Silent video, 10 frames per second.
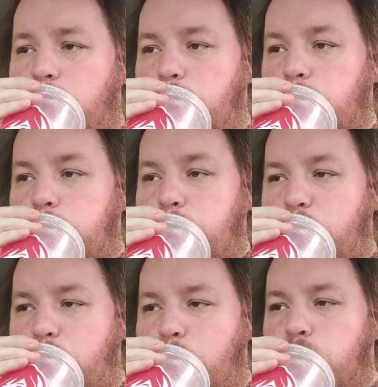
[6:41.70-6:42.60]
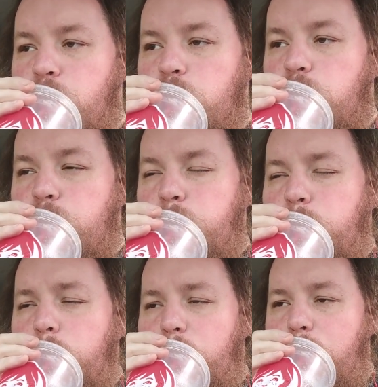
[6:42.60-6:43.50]

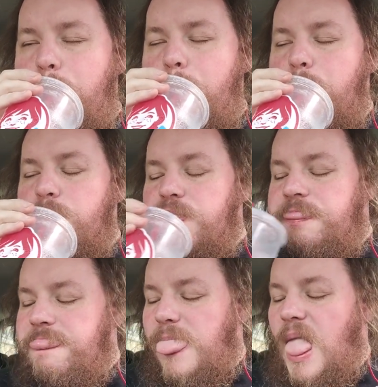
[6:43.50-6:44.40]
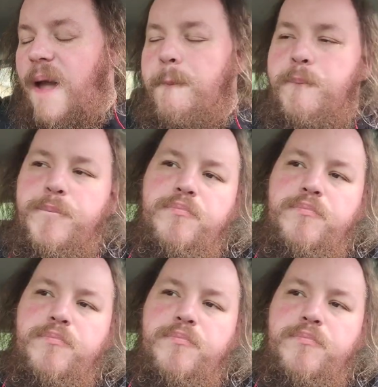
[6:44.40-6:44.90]
(silence)